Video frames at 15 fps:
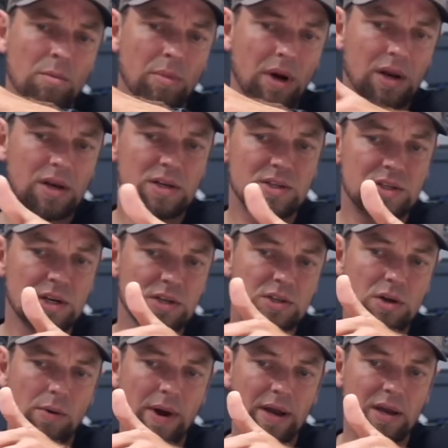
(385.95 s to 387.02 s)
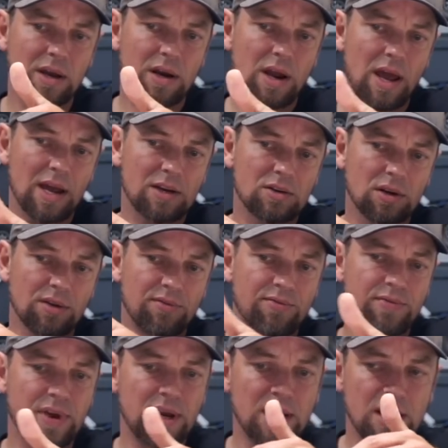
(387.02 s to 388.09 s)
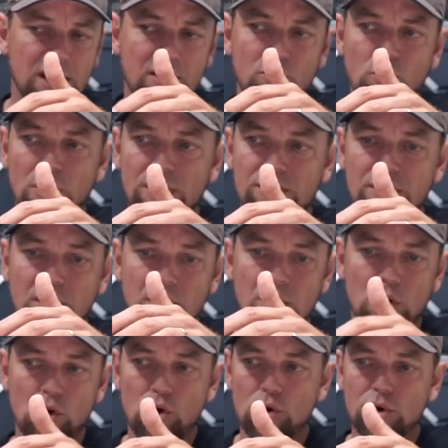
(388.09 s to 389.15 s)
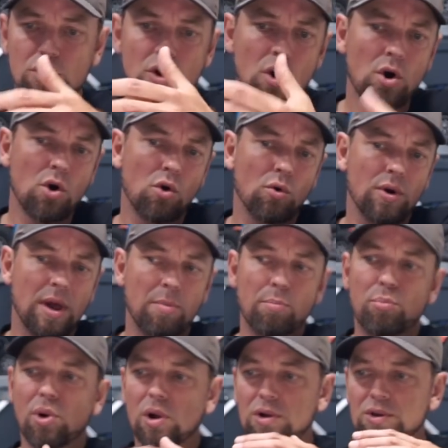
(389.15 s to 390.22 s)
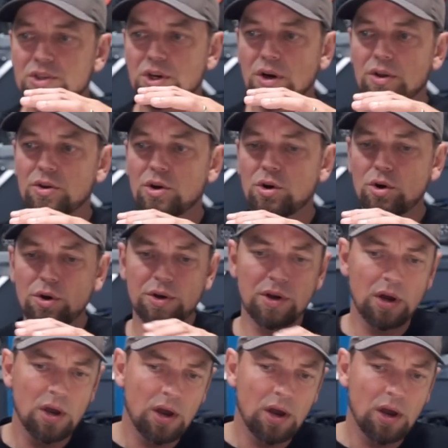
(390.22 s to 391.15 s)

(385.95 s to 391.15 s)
but it is just so I can actually fit it in with the hood, or that bulge on the hood.